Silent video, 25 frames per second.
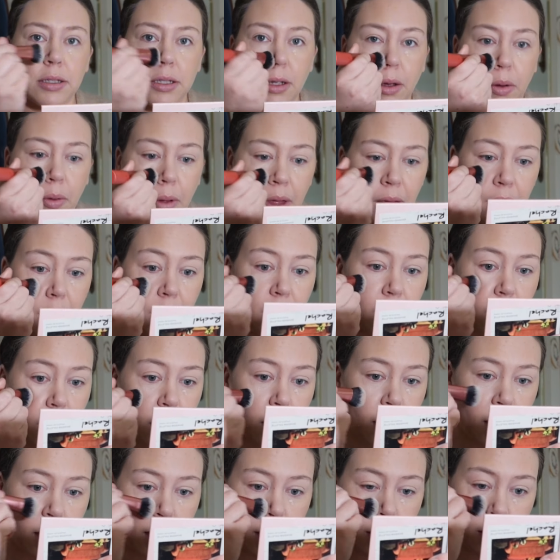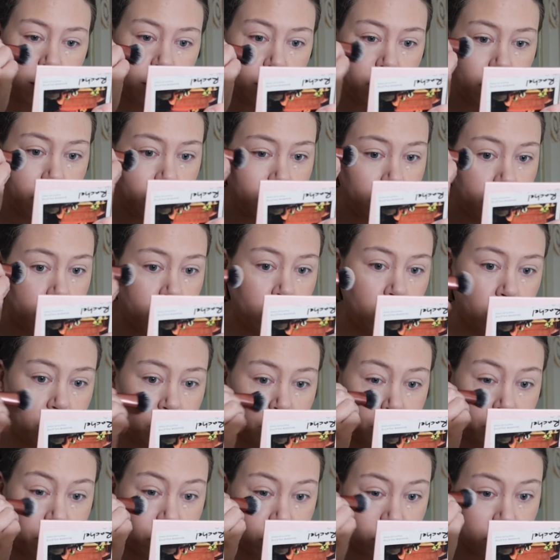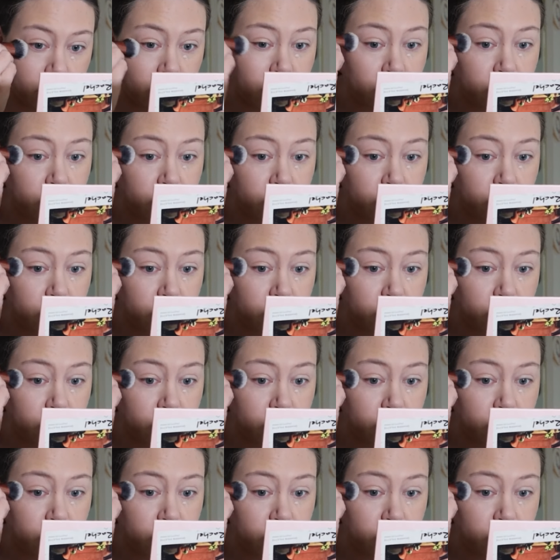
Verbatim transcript: So, uh, you know, maybe just